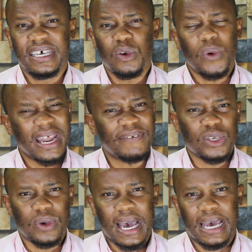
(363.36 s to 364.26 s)
wherever
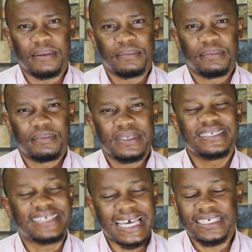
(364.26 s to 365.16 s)
you are,
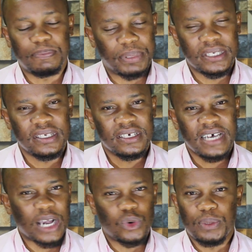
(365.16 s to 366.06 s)
just be
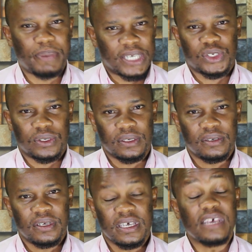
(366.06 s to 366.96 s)
a good person.
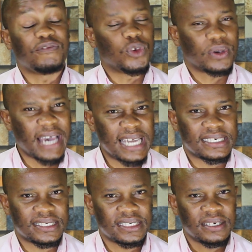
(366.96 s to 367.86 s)
If you
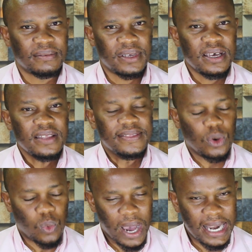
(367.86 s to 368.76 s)
can't, the
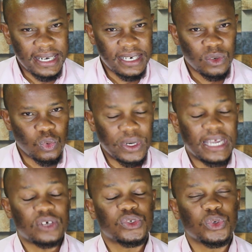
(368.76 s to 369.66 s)
world will
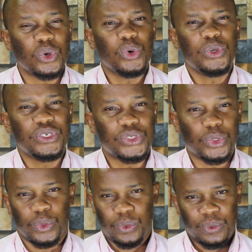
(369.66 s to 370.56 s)
exclude you.